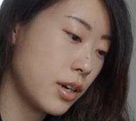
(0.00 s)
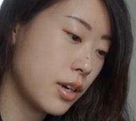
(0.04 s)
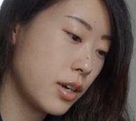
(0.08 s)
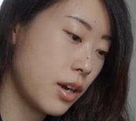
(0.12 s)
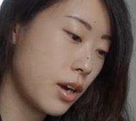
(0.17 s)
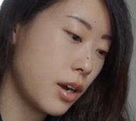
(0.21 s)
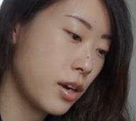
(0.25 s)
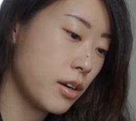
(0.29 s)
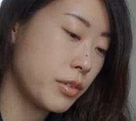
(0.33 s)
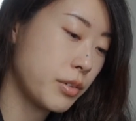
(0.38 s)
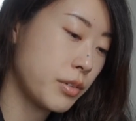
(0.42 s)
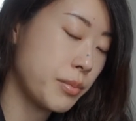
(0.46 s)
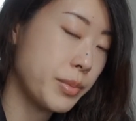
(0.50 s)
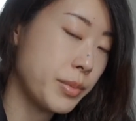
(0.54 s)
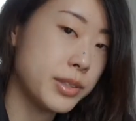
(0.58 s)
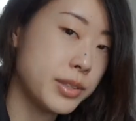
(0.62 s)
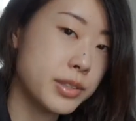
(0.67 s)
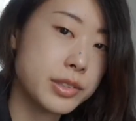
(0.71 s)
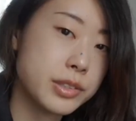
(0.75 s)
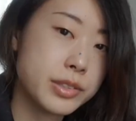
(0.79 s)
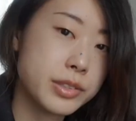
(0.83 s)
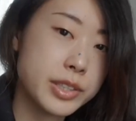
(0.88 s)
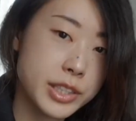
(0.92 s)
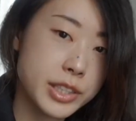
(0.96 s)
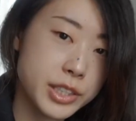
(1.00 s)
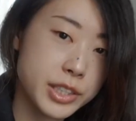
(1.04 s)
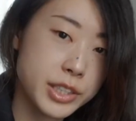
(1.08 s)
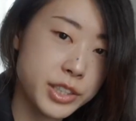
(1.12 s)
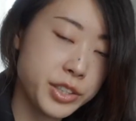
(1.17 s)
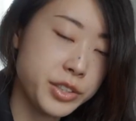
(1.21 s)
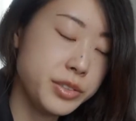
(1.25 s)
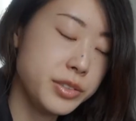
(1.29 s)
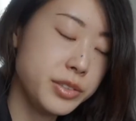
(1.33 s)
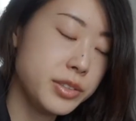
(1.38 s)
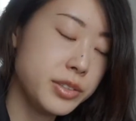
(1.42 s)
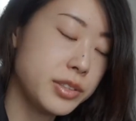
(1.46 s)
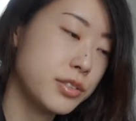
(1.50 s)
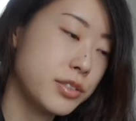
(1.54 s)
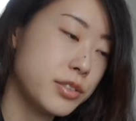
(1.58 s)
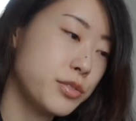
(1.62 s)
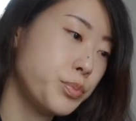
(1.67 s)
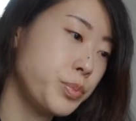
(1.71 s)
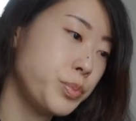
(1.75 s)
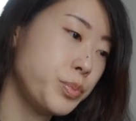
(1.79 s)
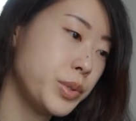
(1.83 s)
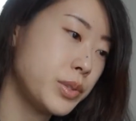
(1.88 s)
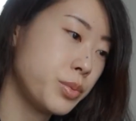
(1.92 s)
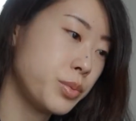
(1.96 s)
governmental issues
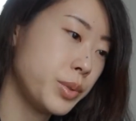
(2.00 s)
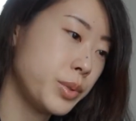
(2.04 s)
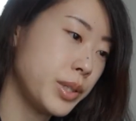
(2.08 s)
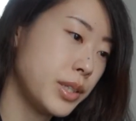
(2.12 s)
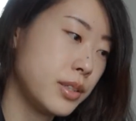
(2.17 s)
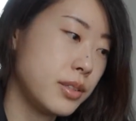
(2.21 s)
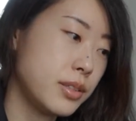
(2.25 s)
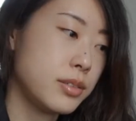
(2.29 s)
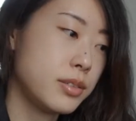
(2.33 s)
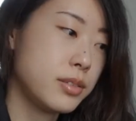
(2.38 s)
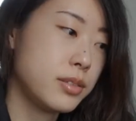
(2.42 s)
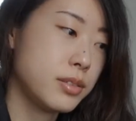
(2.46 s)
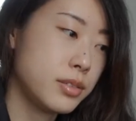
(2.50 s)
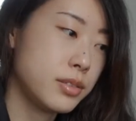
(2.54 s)
between